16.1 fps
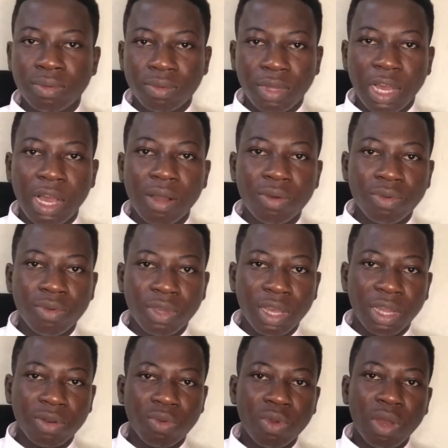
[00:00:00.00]
how you
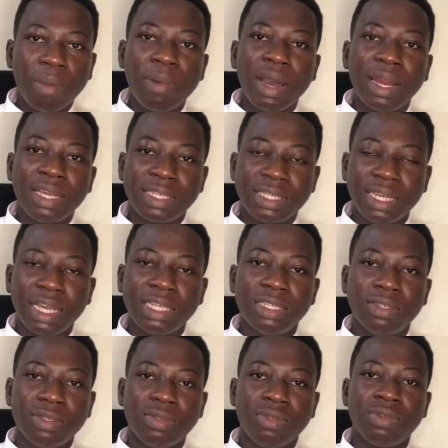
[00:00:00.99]
can go about the site,
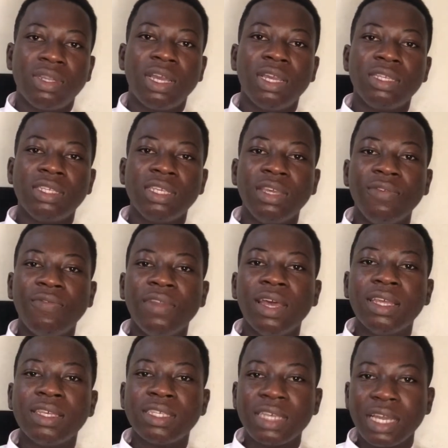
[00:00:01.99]
so that if
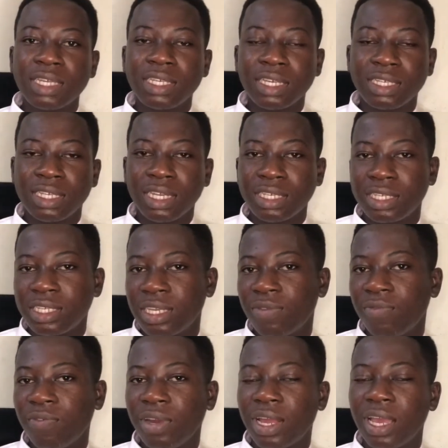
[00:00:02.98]
the site has listed
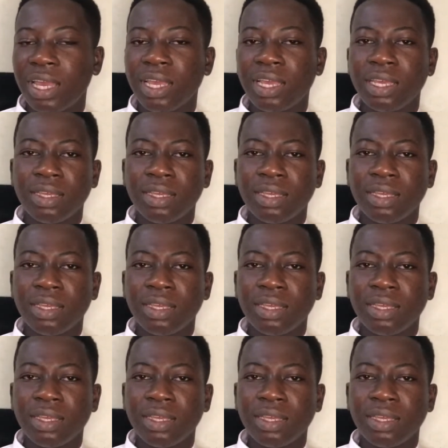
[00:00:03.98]
for like